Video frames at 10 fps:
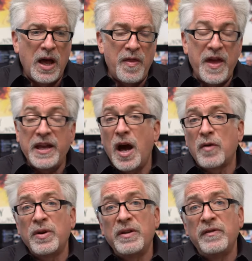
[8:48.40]
They got
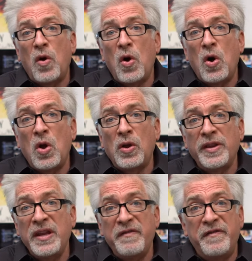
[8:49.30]
rid of all
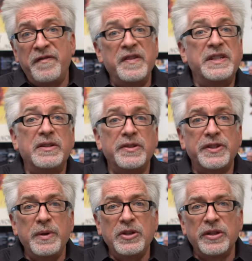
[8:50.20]
the physical
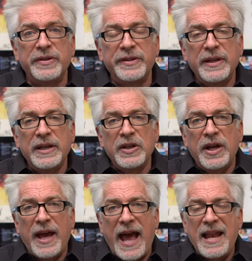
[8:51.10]
switches.
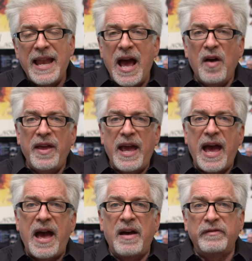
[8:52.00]
And now they
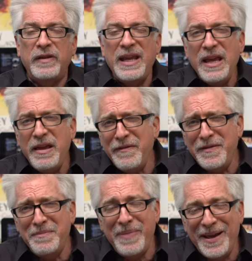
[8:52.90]
have,
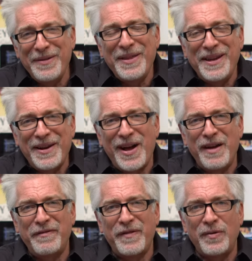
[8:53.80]
even better than an
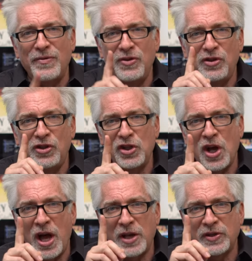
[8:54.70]
iPhone,
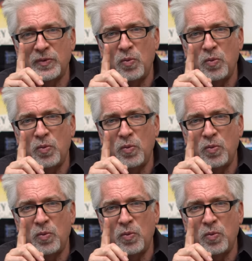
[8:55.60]
just